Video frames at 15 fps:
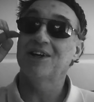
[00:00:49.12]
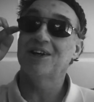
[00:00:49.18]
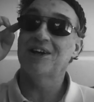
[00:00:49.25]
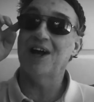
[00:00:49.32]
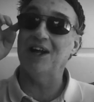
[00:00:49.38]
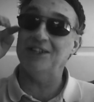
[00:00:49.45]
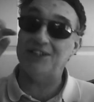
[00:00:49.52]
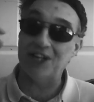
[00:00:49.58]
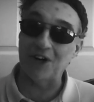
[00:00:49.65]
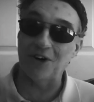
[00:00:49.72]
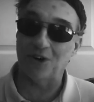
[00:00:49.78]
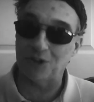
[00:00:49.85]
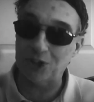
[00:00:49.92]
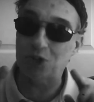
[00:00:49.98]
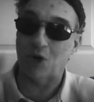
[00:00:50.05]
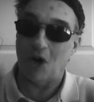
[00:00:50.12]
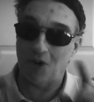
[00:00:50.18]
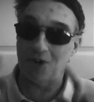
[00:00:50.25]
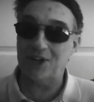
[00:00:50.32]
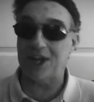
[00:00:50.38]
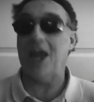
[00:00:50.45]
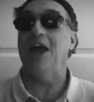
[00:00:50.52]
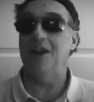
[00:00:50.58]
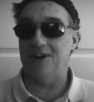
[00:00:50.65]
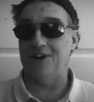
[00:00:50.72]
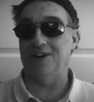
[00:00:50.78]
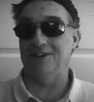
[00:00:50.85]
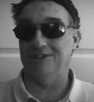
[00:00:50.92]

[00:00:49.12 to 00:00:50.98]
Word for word: Ontario, Toronto, Canada.